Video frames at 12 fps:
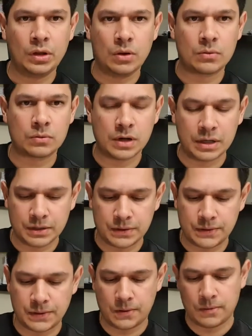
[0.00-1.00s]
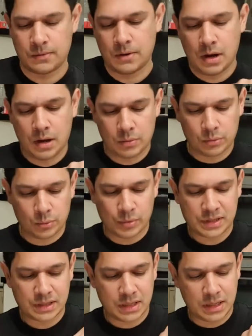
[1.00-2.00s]
All right, so with
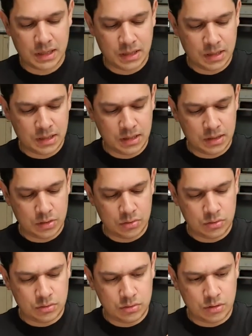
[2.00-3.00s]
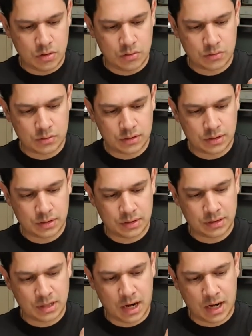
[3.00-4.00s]
whiskey, you don't
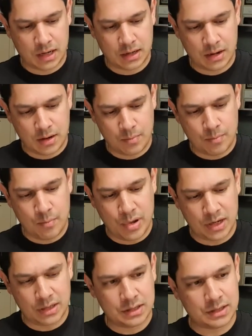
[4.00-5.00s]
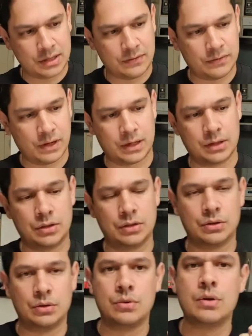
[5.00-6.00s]
take in a big sniff like you
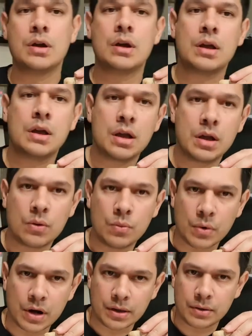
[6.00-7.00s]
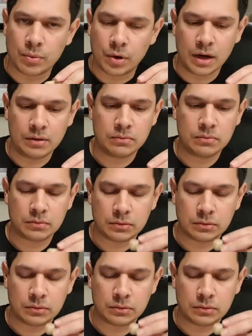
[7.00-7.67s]
do with wine.